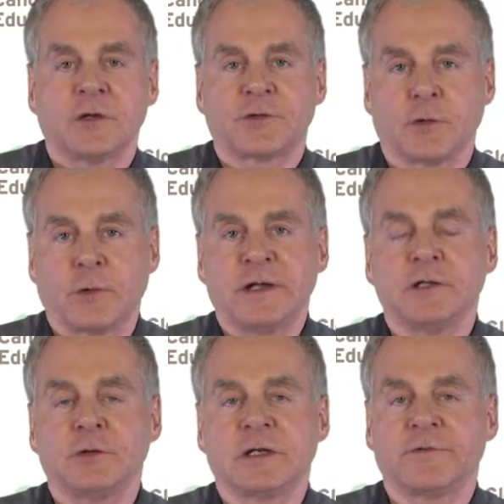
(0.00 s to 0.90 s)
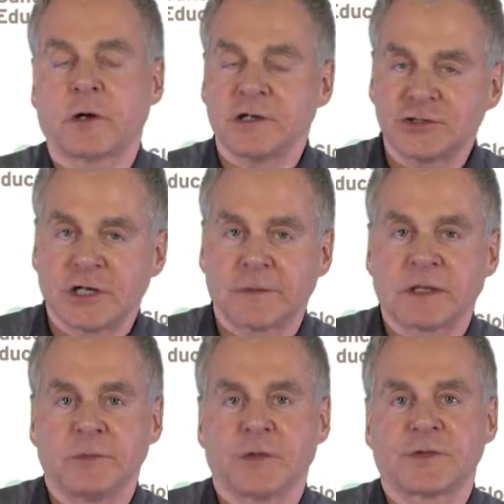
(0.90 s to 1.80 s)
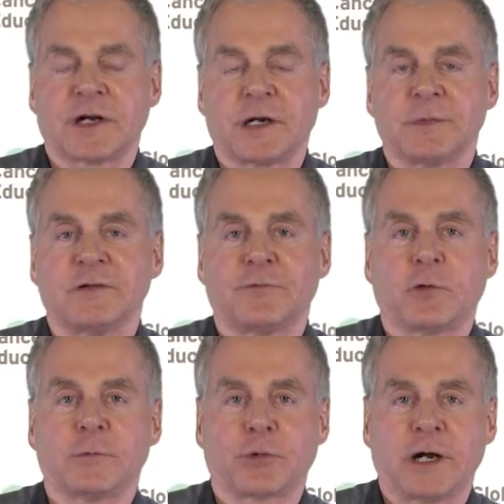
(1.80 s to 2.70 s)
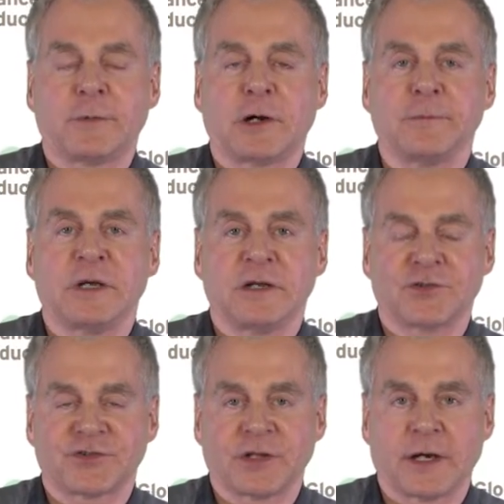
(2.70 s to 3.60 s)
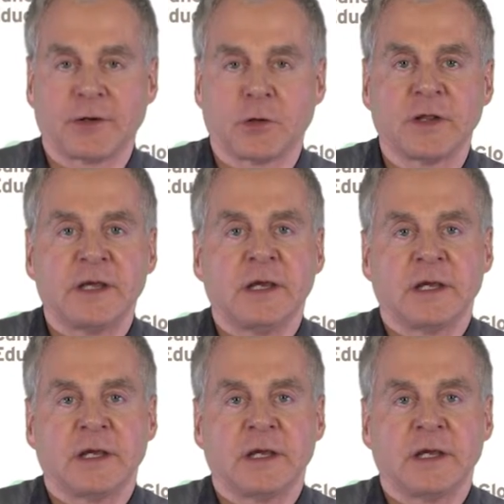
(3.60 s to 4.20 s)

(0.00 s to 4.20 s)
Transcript: So when you give RCHOP chop chemotherapy for primary mediastinal,